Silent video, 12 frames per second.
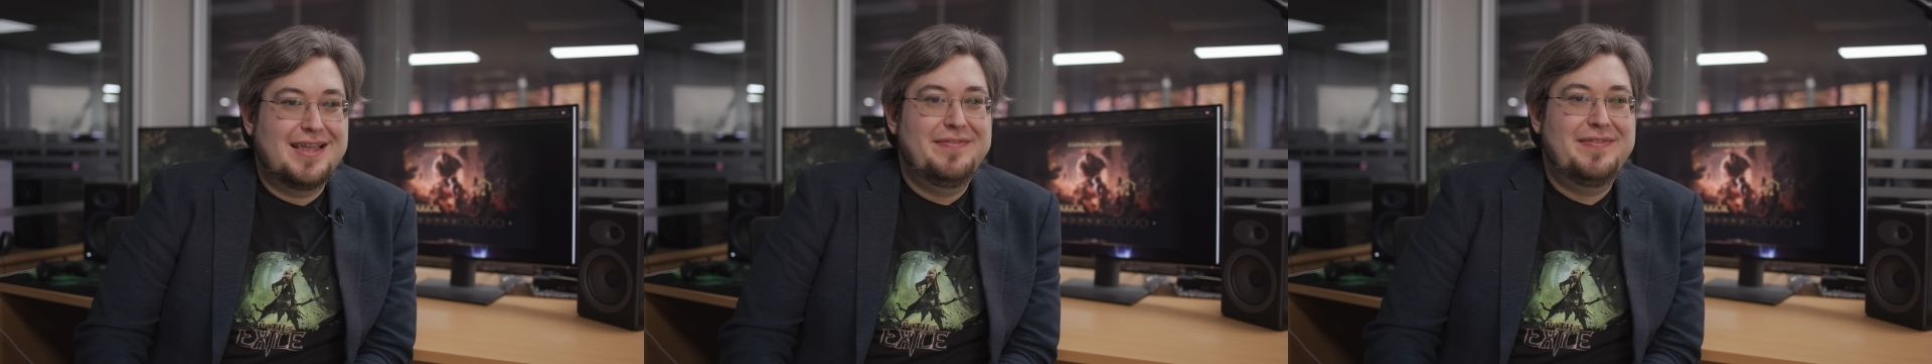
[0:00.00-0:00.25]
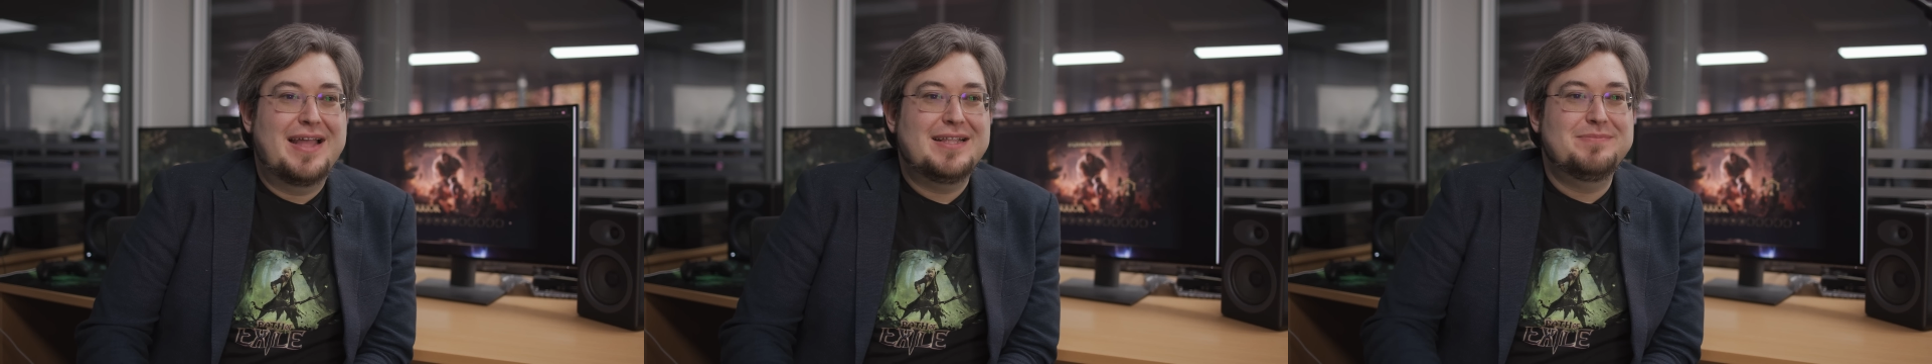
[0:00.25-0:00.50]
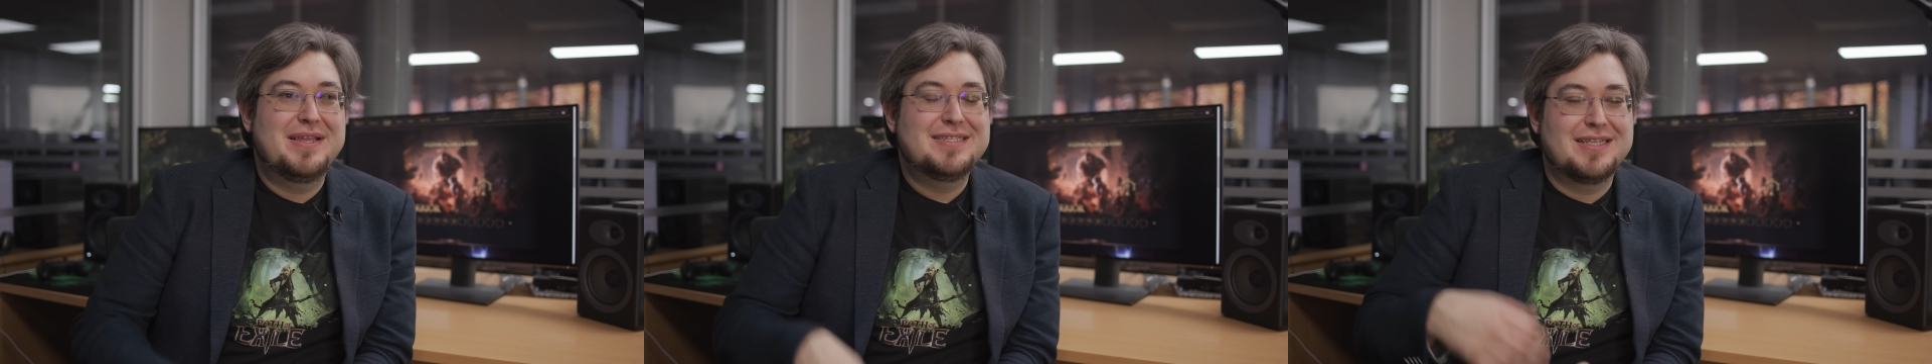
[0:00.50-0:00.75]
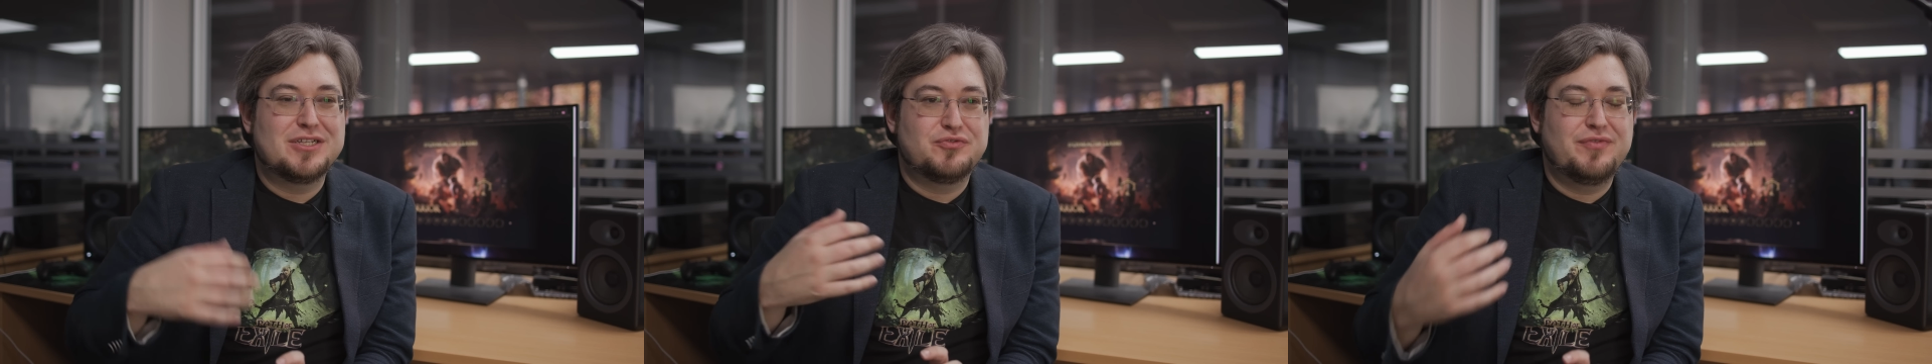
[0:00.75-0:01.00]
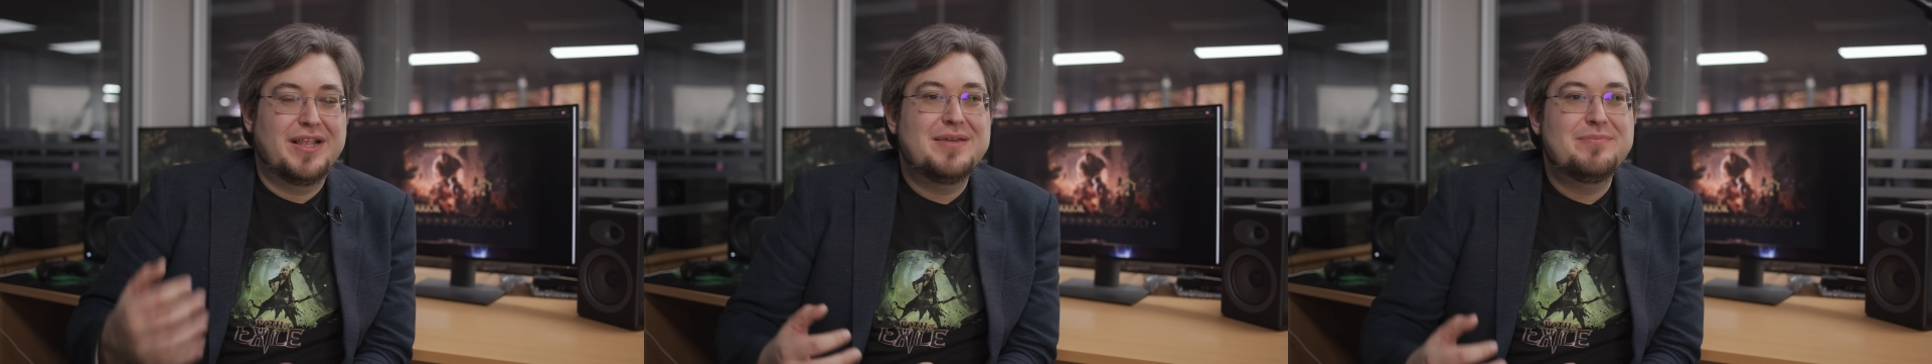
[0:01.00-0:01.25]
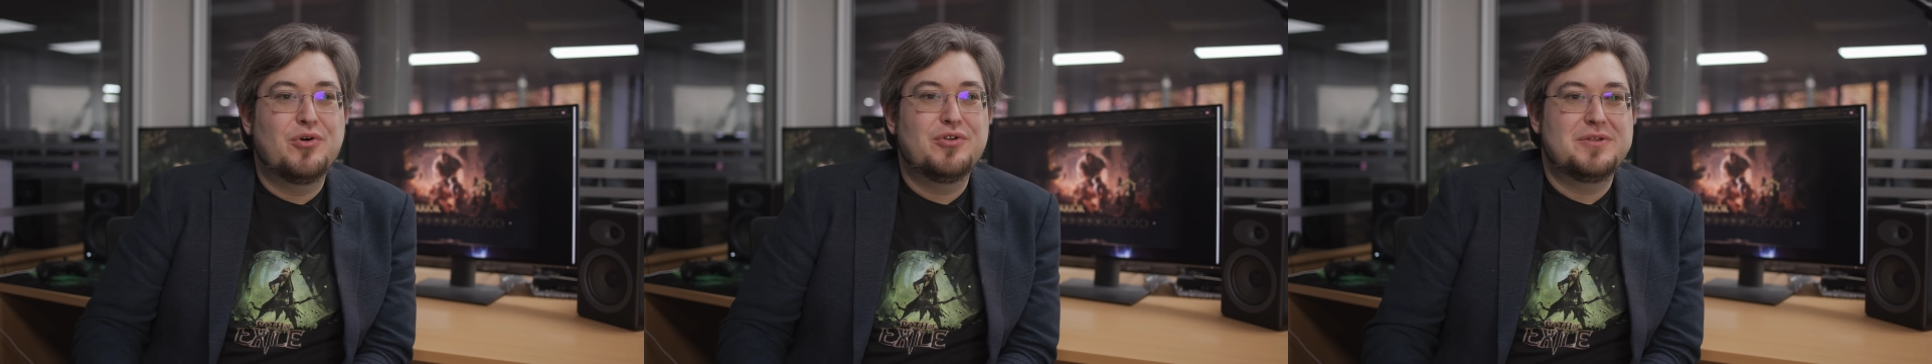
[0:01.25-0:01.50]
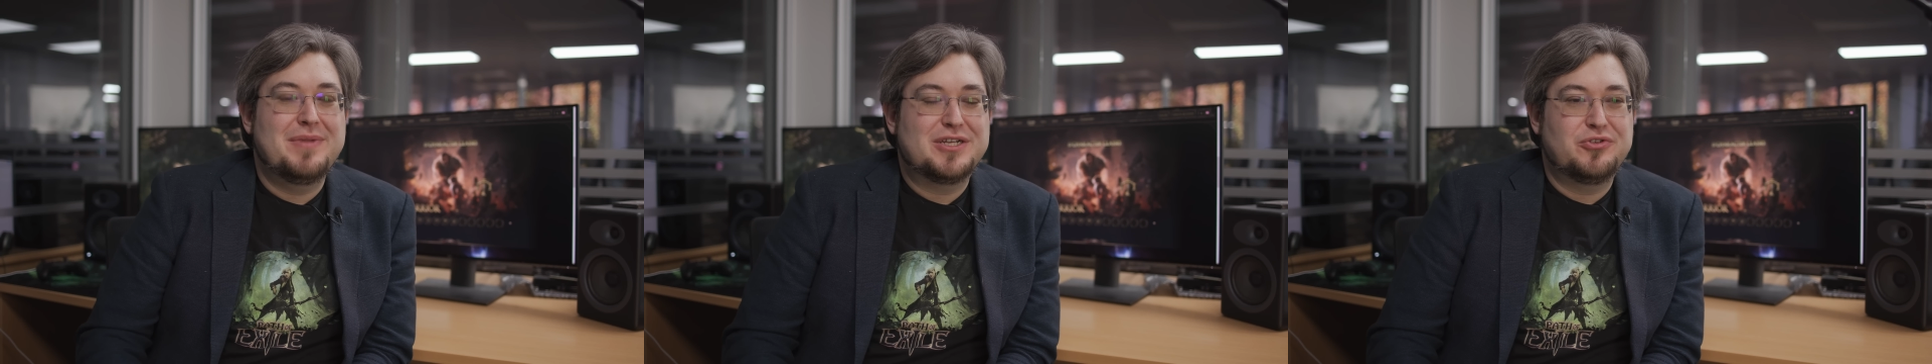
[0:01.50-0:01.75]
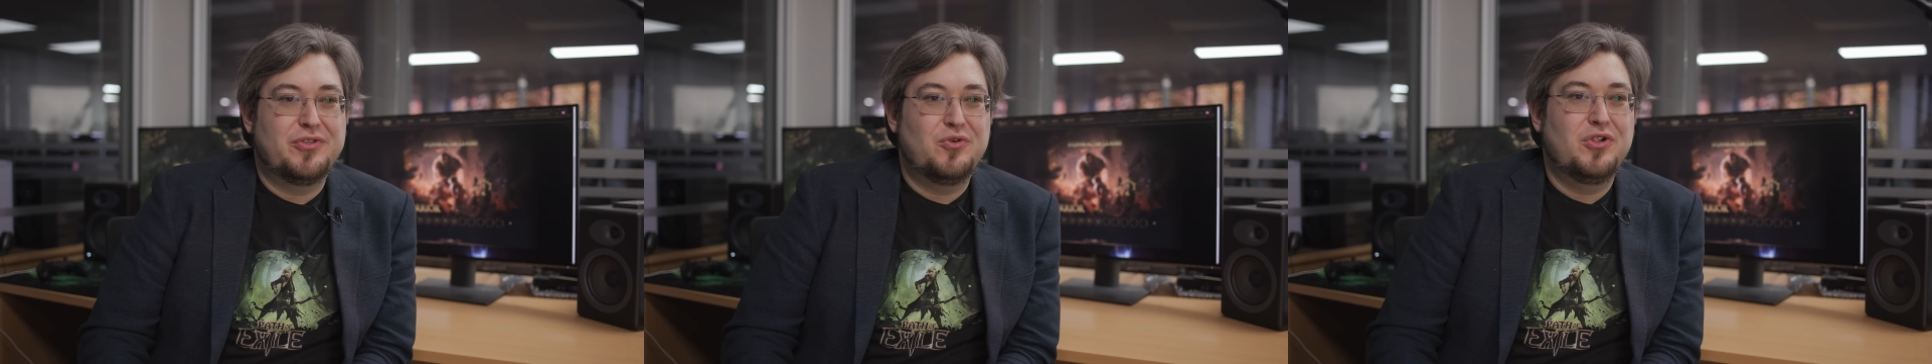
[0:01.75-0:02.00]
and that means that it's really important to make
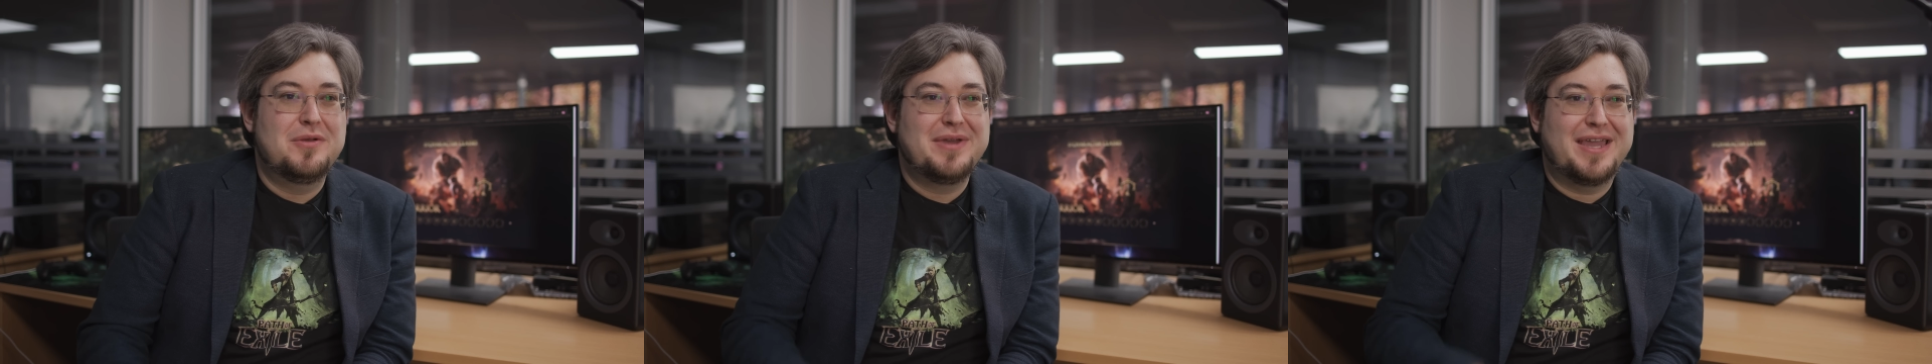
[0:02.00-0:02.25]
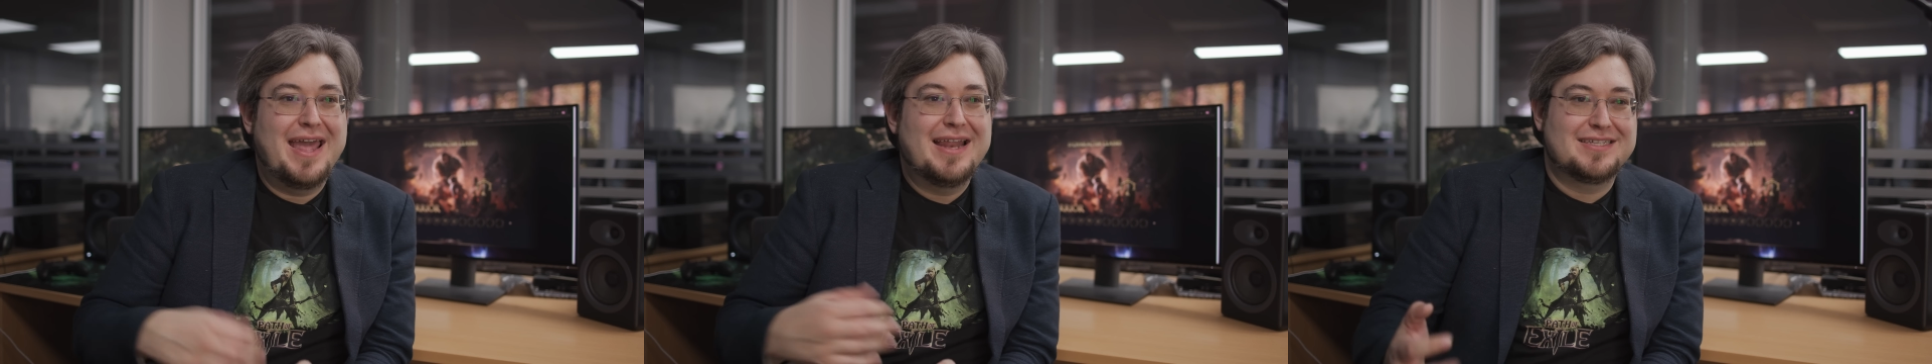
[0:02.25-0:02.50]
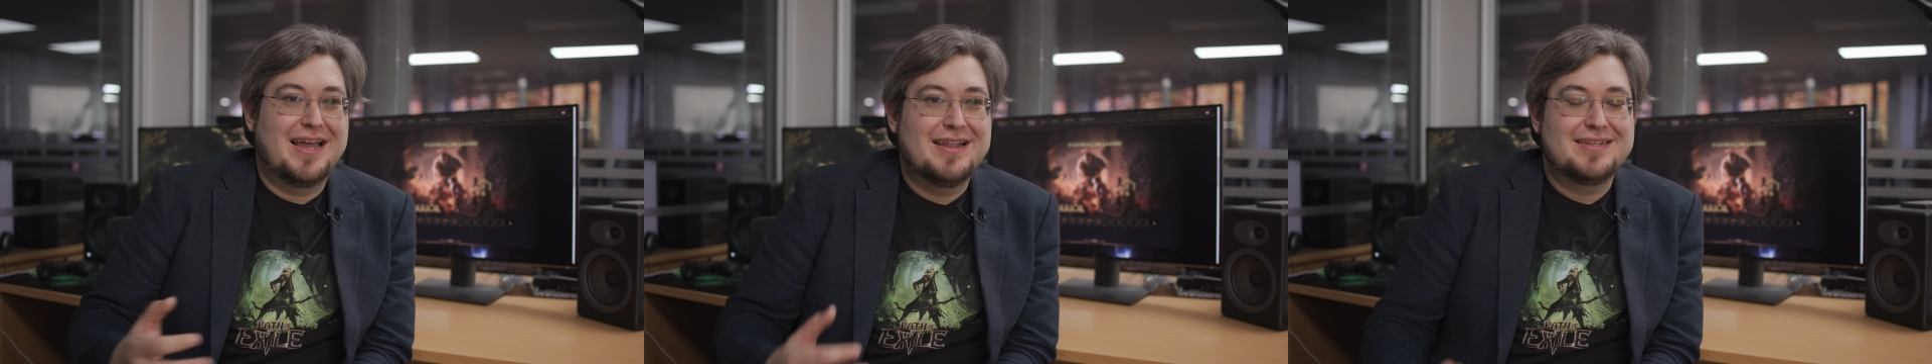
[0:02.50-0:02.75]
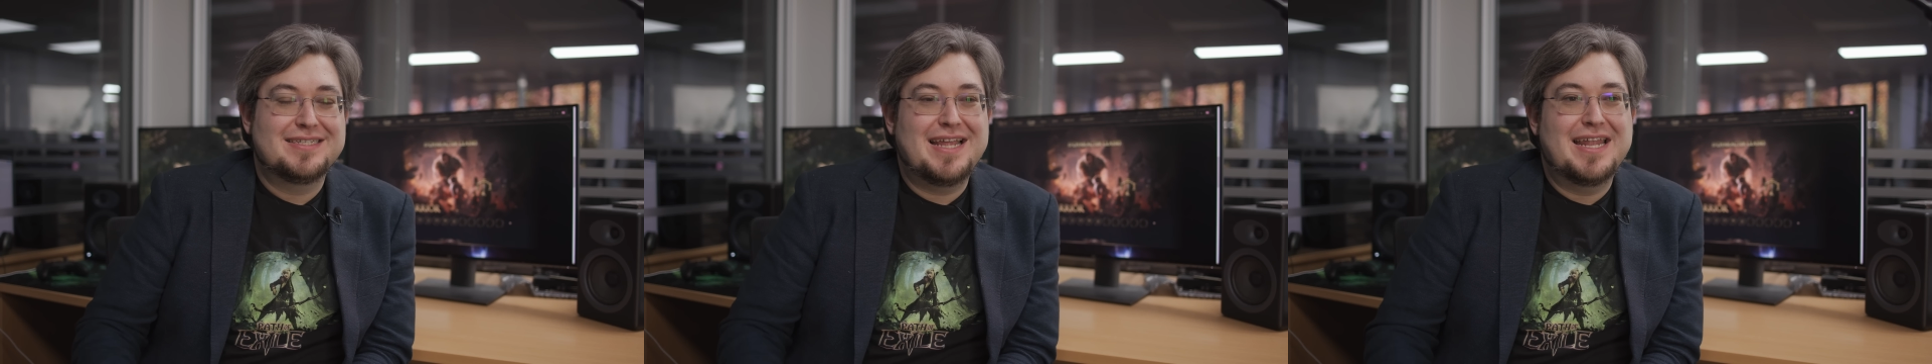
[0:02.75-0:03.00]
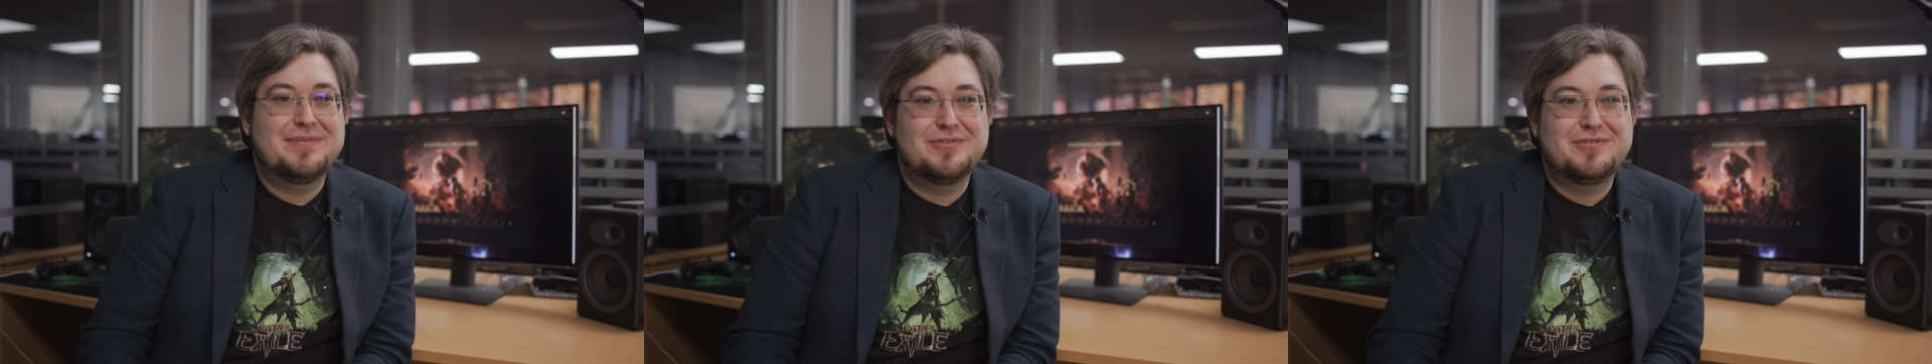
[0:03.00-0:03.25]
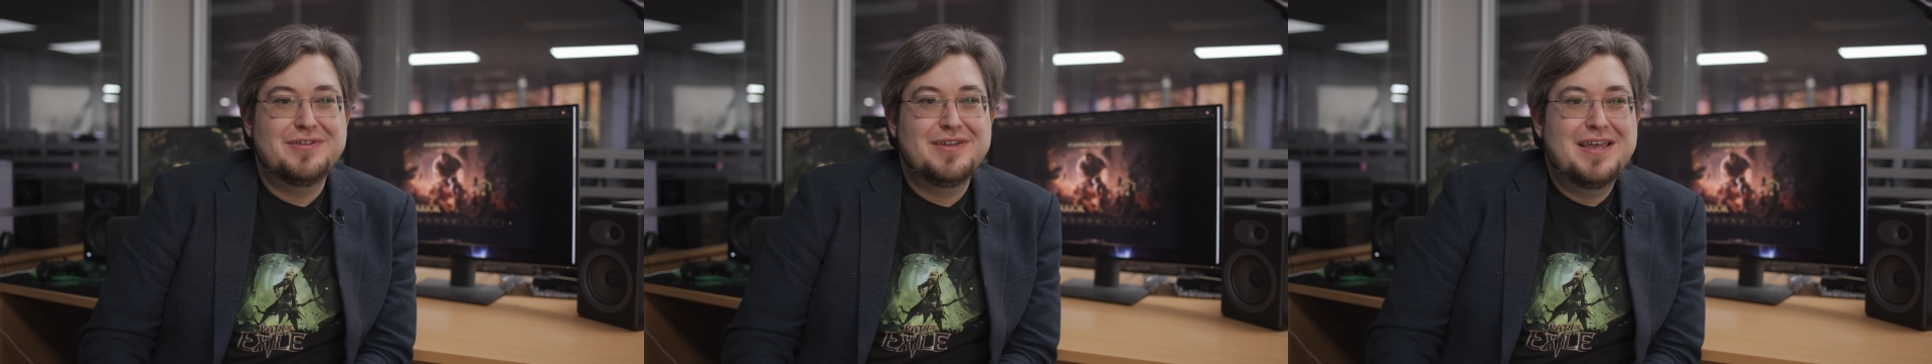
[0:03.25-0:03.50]
sure that all our mechanics are understandable.